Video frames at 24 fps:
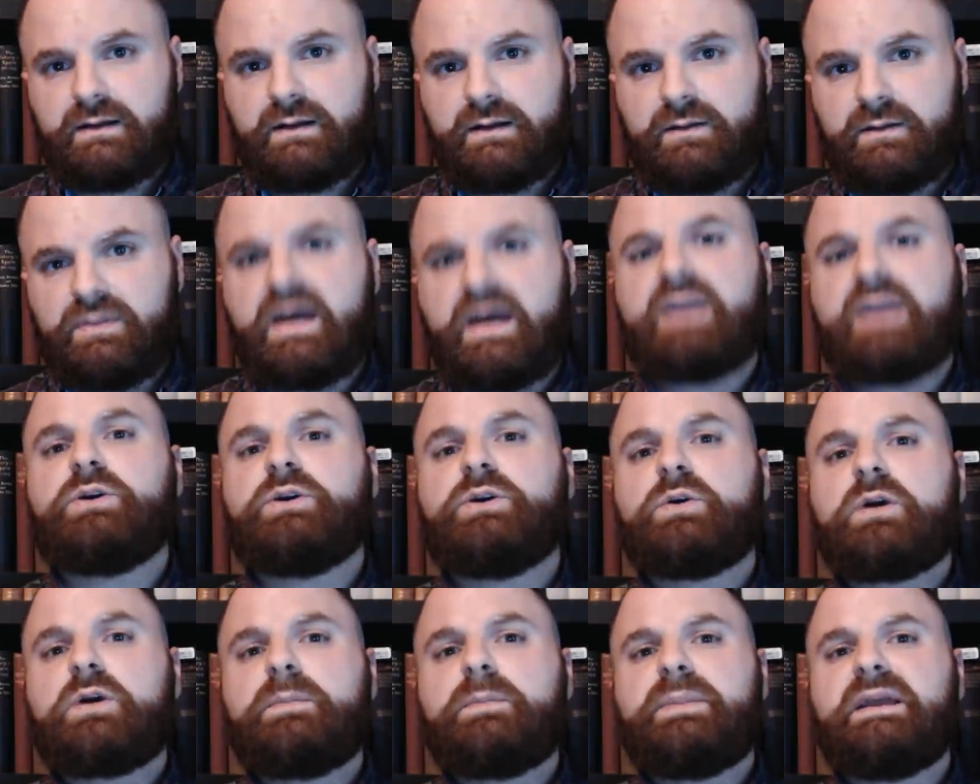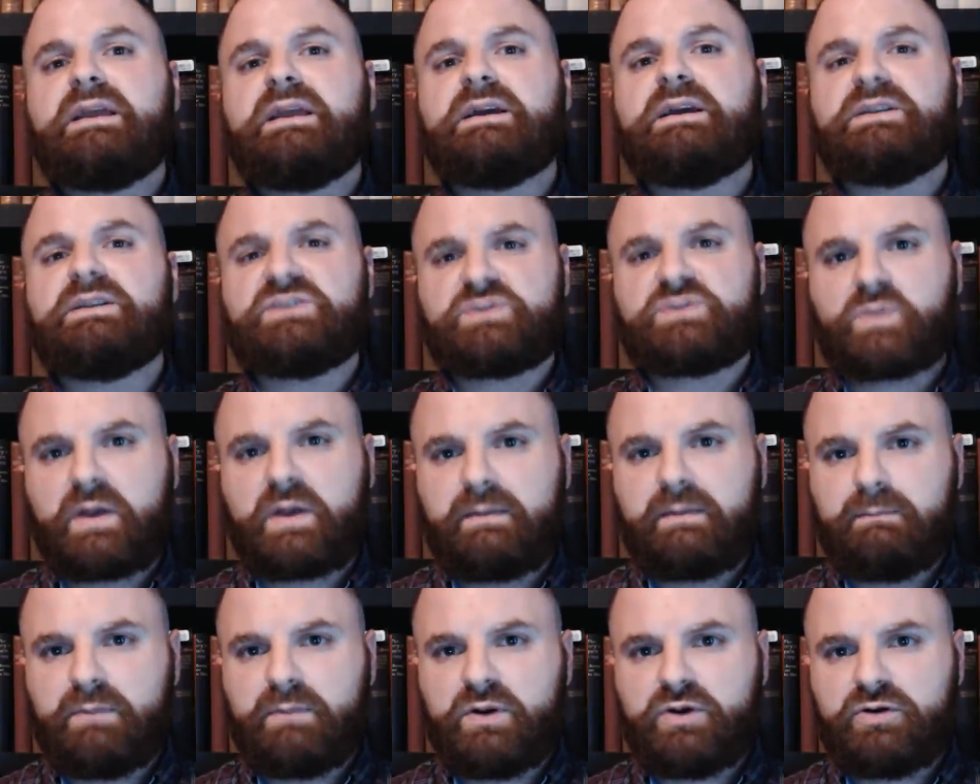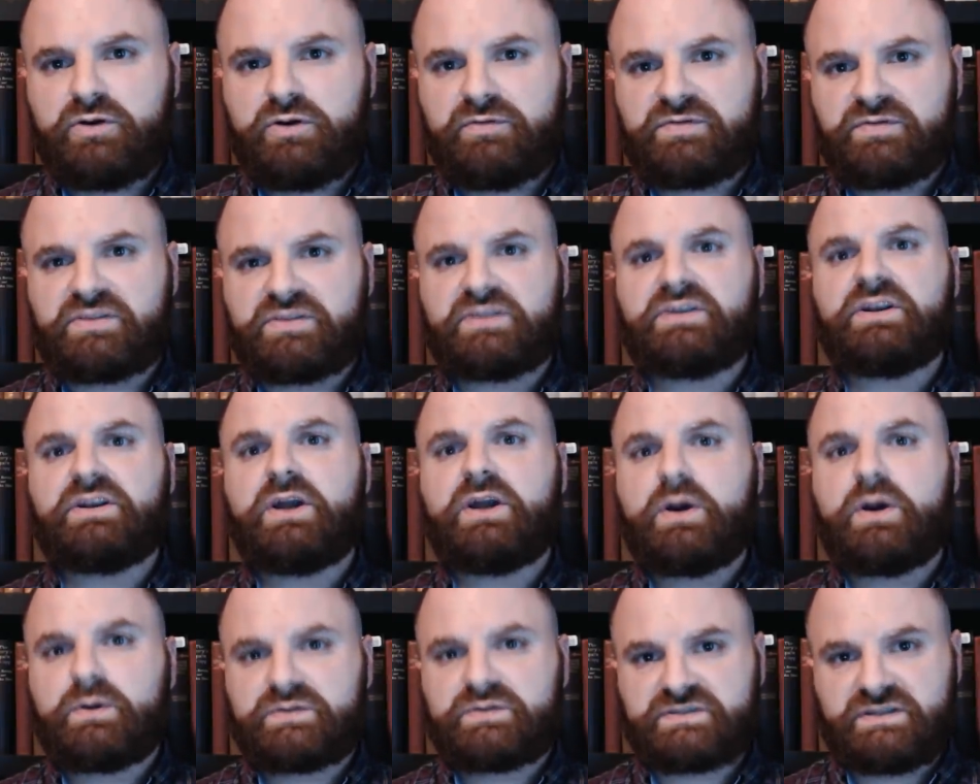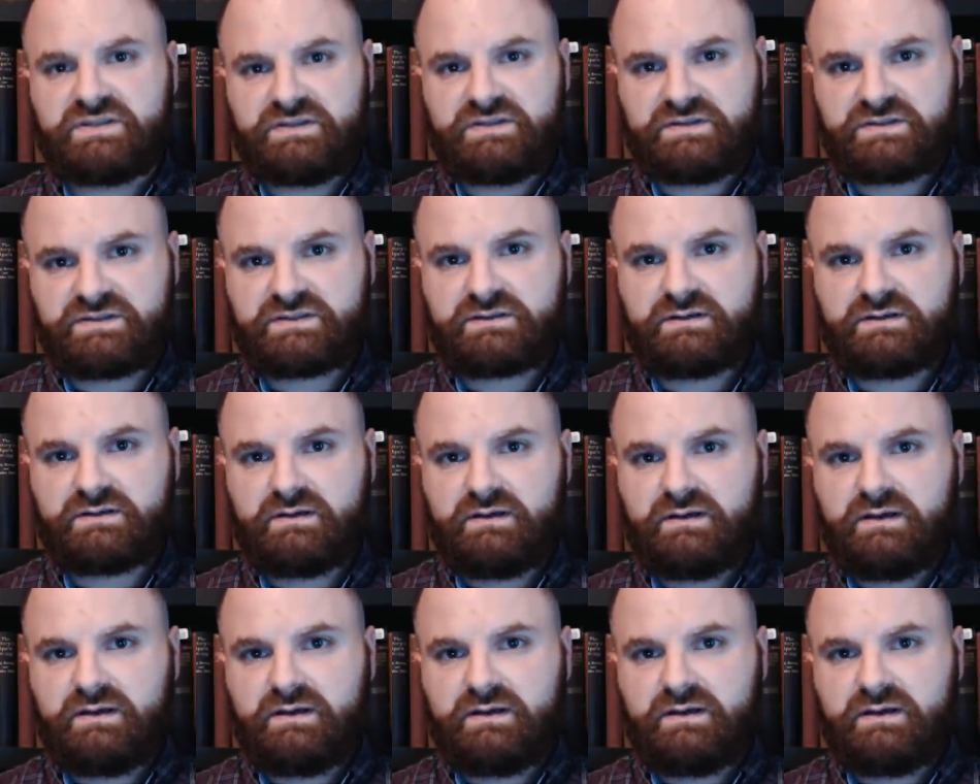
that Europeans removed the noses